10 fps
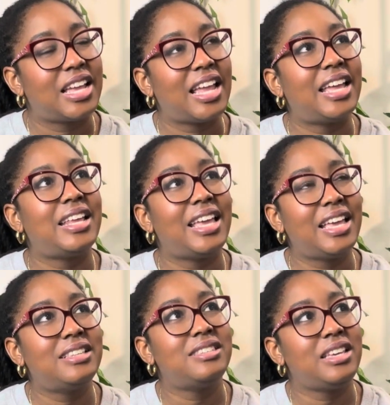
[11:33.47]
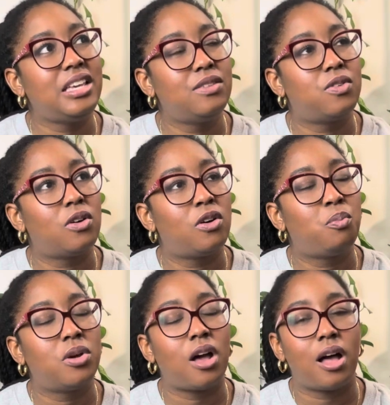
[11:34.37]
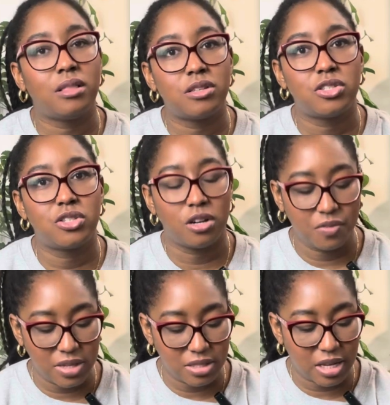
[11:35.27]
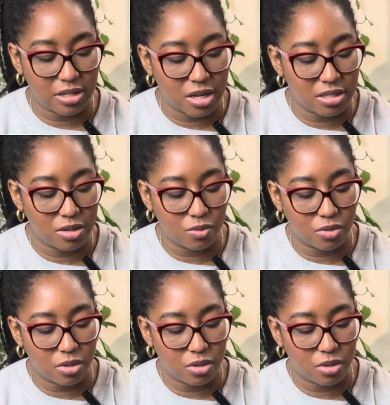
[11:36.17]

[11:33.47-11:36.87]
it is evil, but on the surface, it doesn't